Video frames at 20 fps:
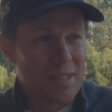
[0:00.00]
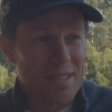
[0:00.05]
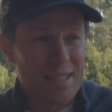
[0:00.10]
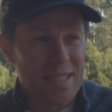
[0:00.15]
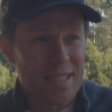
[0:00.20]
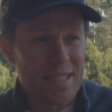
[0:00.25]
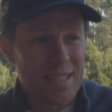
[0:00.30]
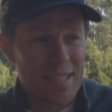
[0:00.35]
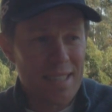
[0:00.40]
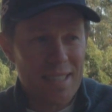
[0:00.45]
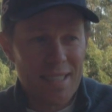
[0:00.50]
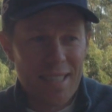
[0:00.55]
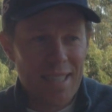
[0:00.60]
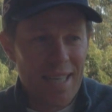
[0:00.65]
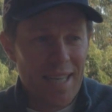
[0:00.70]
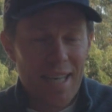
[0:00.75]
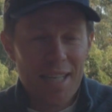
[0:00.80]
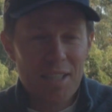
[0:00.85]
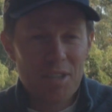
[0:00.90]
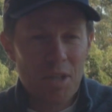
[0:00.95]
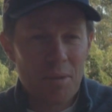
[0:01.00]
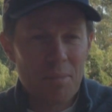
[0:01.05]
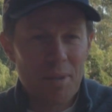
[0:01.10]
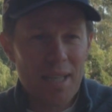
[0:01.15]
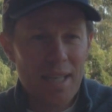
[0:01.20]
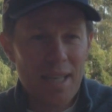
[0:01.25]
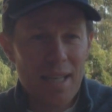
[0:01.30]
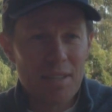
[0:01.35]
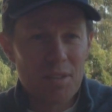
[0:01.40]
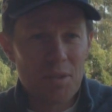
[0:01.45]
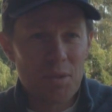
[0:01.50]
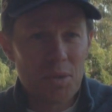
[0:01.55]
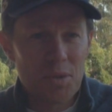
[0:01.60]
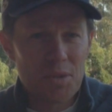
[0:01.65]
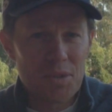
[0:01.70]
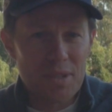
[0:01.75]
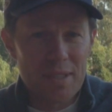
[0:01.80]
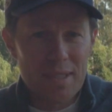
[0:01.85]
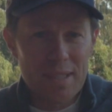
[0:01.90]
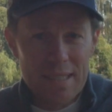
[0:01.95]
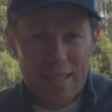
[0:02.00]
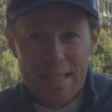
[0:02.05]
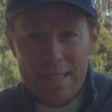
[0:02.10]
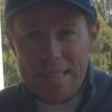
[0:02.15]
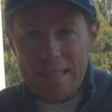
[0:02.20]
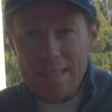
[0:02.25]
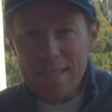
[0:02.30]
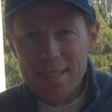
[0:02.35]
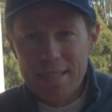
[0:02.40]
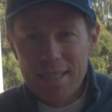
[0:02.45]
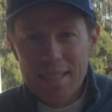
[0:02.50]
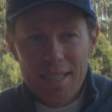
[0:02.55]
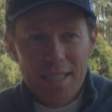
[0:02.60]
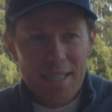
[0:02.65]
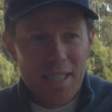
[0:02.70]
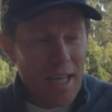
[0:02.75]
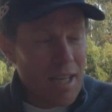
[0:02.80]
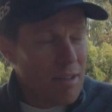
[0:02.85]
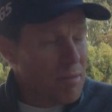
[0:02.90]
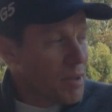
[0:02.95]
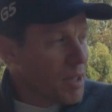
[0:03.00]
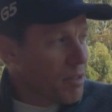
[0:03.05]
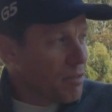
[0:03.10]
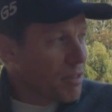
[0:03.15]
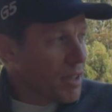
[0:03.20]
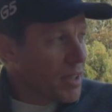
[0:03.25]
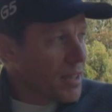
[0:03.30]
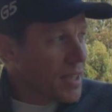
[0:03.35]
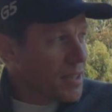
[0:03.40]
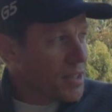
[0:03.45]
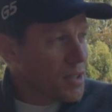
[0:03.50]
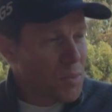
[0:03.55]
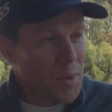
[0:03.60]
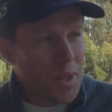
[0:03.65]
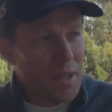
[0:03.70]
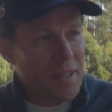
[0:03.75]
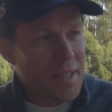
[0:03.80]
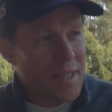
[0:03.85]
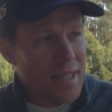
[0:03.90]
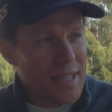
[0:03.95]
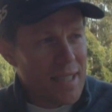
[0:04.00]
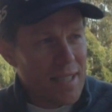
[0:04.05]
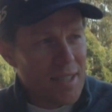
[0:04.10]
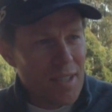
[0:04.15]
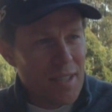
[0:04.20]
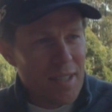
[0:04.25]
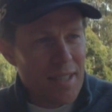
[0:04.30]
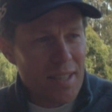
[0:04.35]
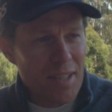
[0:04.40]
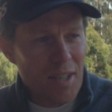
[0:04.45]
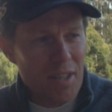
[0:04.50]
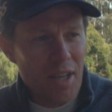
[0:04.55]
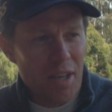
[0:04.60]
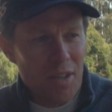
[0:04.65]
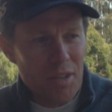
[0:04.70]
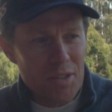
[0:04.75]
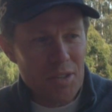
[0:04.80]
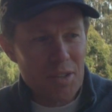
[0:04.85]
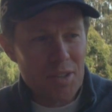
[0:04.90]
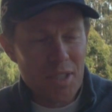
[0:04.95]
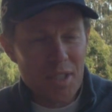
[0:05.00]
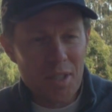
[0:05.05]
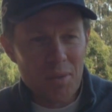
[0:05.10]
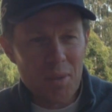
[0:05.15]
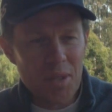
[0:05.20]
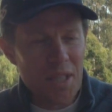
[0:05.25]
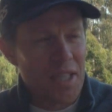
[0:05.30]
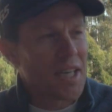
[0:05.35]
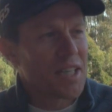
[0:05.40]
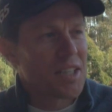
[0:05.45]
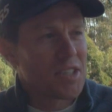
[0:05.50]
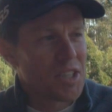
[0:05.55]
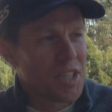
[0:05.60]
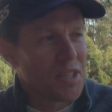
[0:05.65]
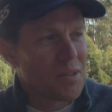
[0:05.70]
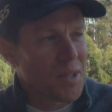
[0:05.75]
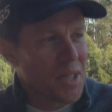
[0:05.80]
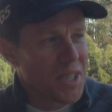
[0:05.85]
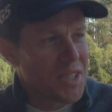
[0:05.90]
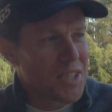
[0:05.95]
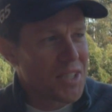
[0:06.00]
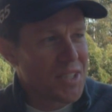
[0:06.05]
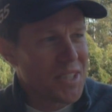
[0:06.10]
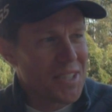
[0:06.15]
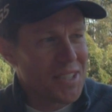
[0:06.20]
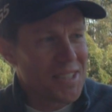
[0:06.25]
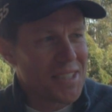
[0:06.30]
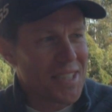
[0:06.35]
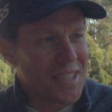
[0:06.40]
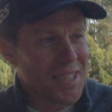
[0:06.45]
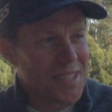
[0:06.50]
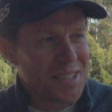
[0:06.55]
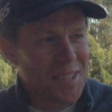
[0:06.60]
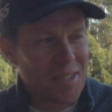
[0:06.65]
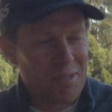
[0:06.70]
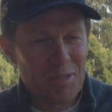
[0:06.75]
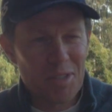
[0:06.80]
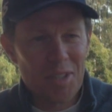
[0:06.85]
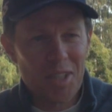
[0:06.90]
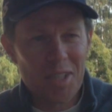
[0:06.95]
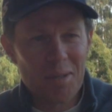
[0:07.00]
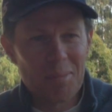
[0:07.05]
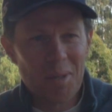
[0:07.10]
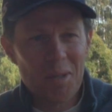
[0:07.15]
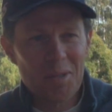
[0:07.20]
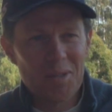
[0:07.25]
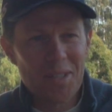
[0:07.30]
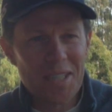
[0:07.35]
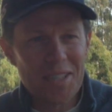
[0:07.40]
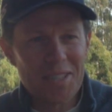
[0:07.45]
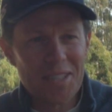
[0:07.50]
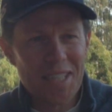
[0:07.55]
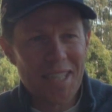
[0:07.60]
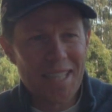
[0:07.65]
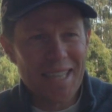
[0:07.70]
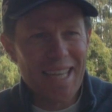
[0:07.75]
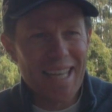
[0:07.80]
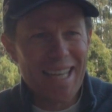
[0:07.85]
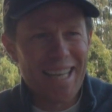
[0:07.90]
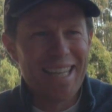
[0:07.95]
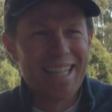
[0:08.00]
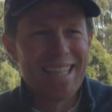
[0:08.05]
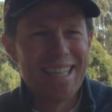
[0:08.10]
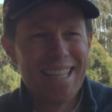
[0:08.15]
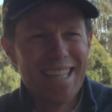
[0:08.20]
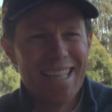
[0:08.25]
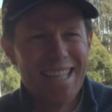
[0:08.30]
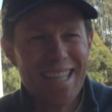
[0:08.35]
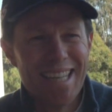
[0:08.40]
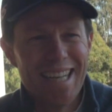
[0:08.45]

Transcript: And uh, anytime you get outdoors and you know, have a bit of fun. That's the one thing that I, I notice, you know, with the younger generation these days. I feel like I'm old now saying that.